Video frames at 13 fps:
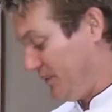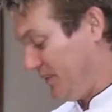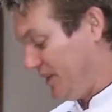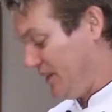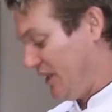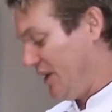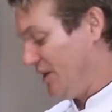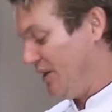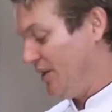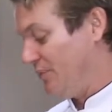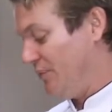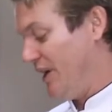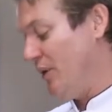So you've got to
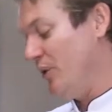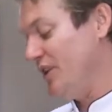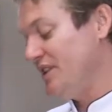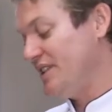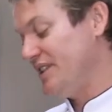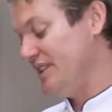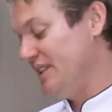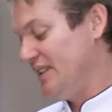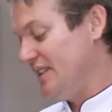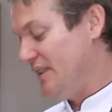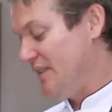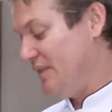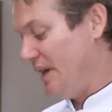bear with us.
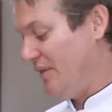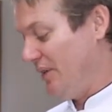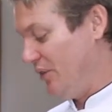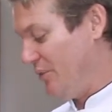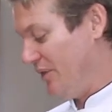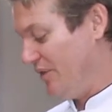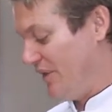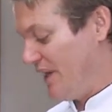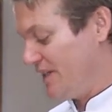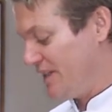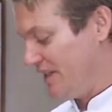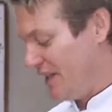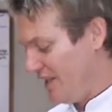Having a little bit of fun
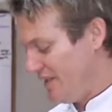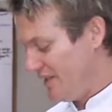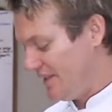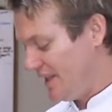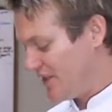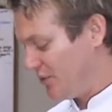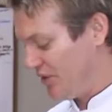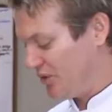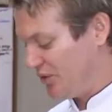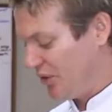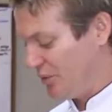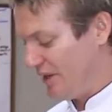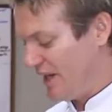today, and that's what it's
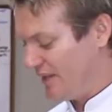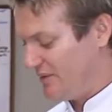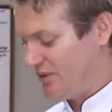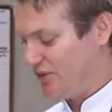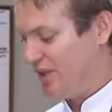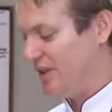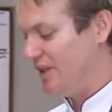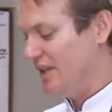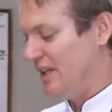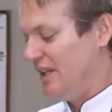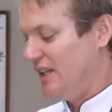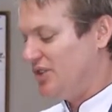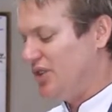all about. We're trying
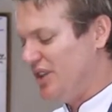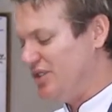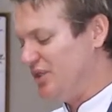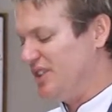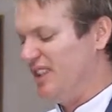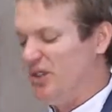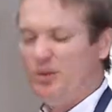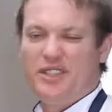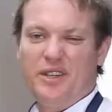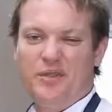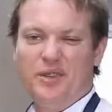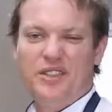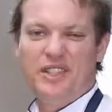to do it a little bit
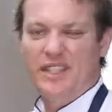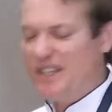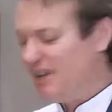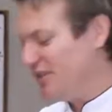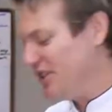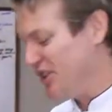different to the average